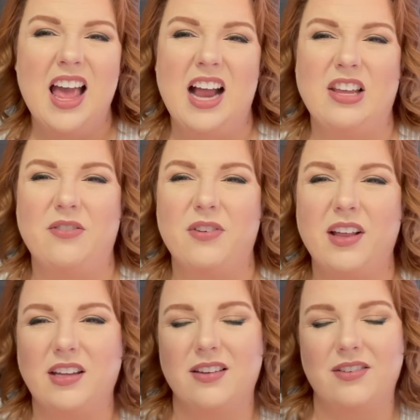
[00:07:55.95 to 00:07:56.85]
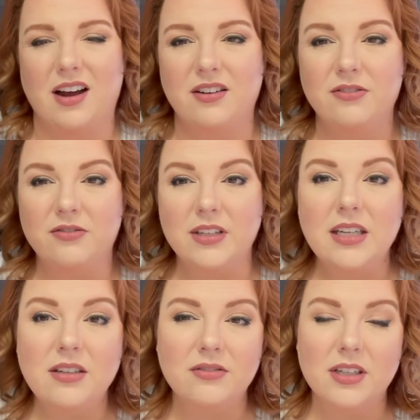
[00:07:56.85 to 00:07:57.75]
and you feel like you've got a
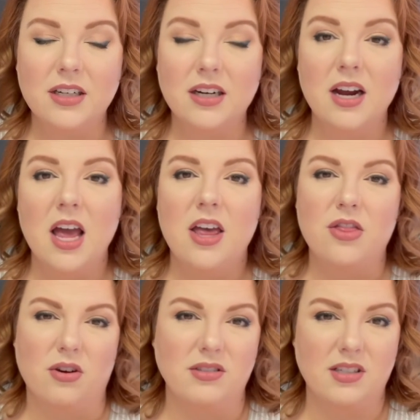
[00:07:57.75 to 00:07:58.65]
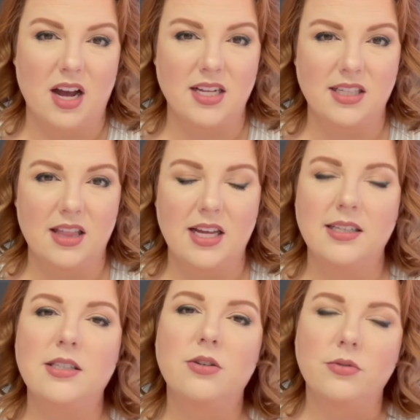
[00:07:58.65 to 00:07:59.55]
fever, those kinds of
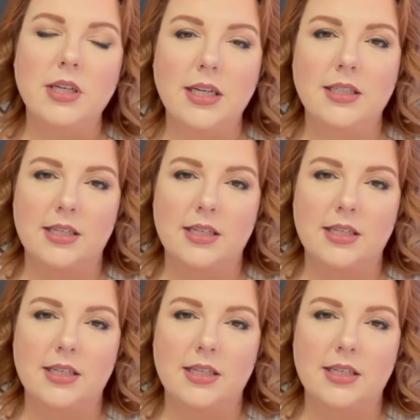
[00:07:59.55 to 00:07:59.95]
things, you need to